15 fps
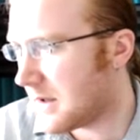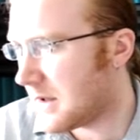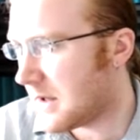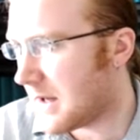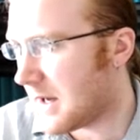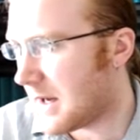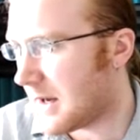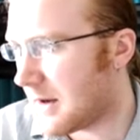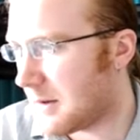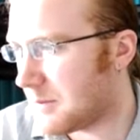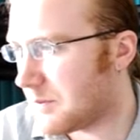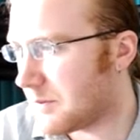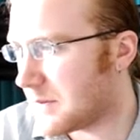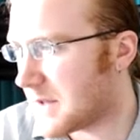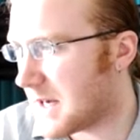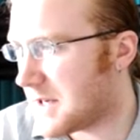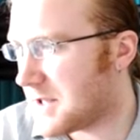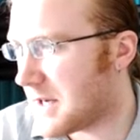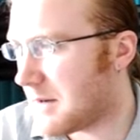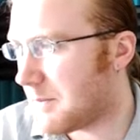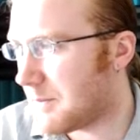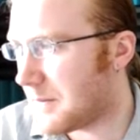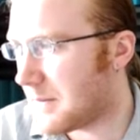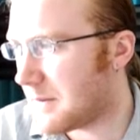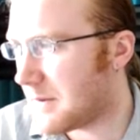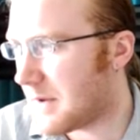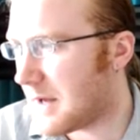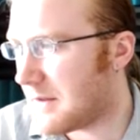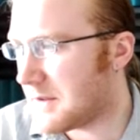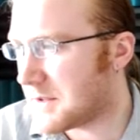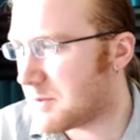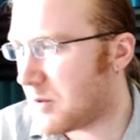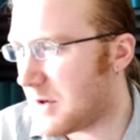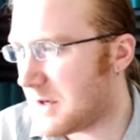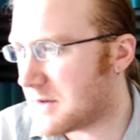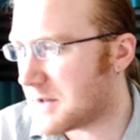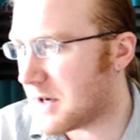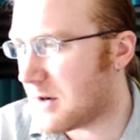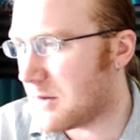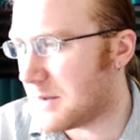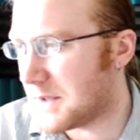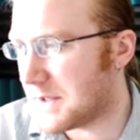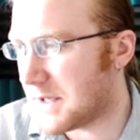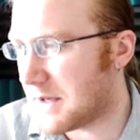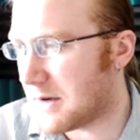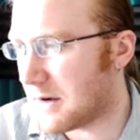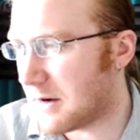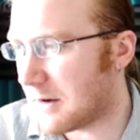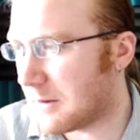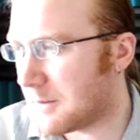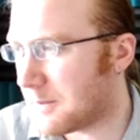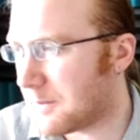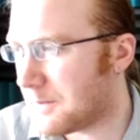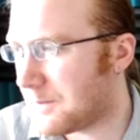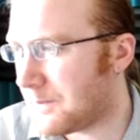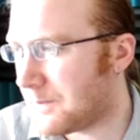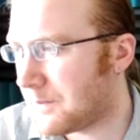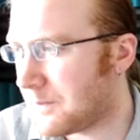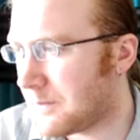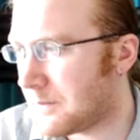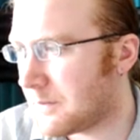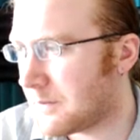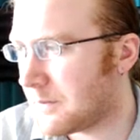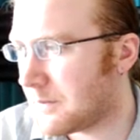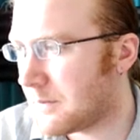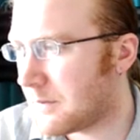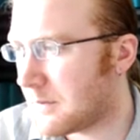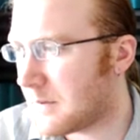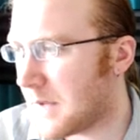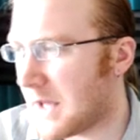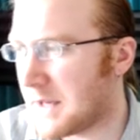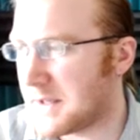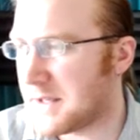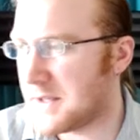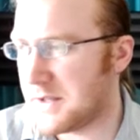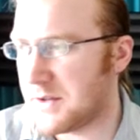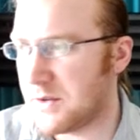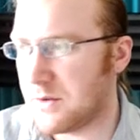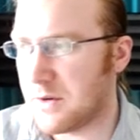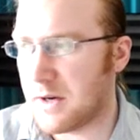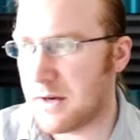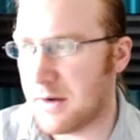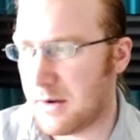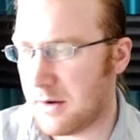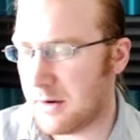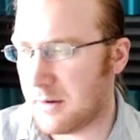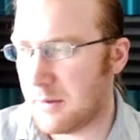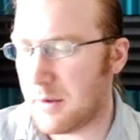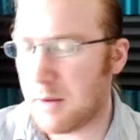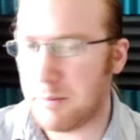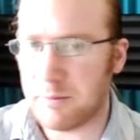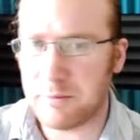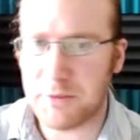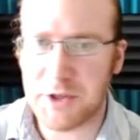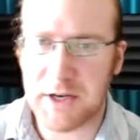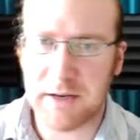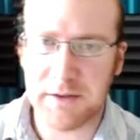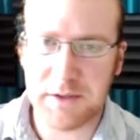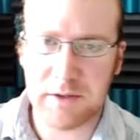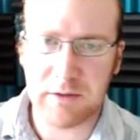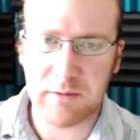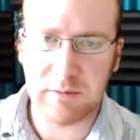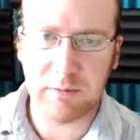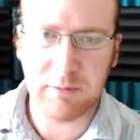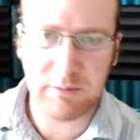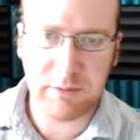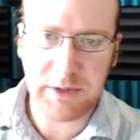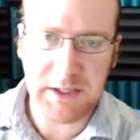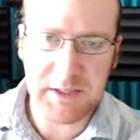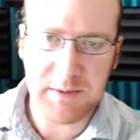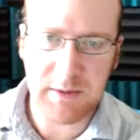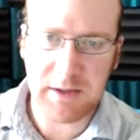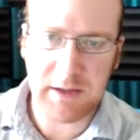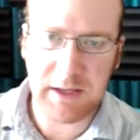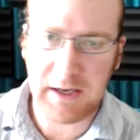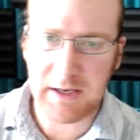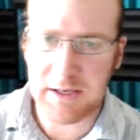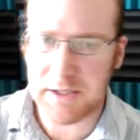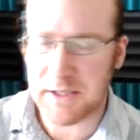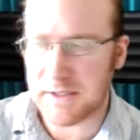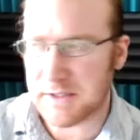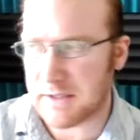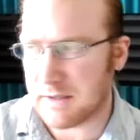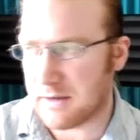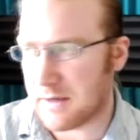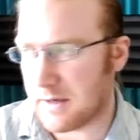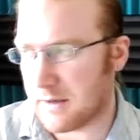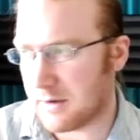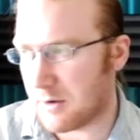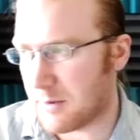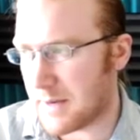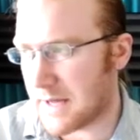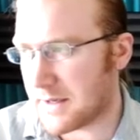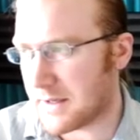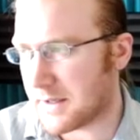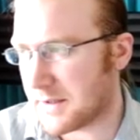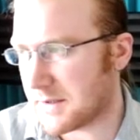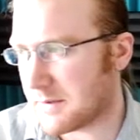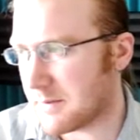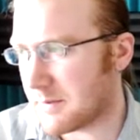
Tygem, this pointer's always here. And it doesn't do a Shadow Stone placement like KGS and Panda does.